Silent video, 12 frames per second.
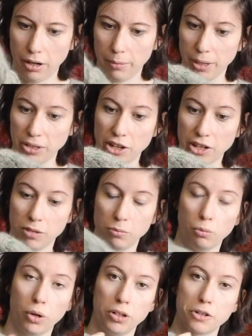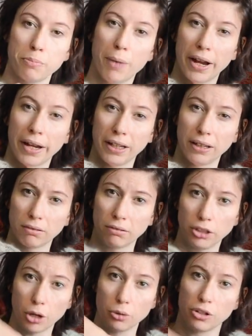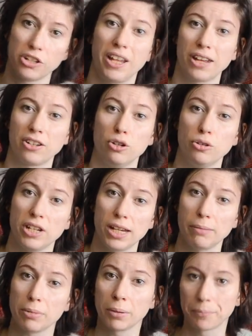because I didn't want my yoke to get too deep.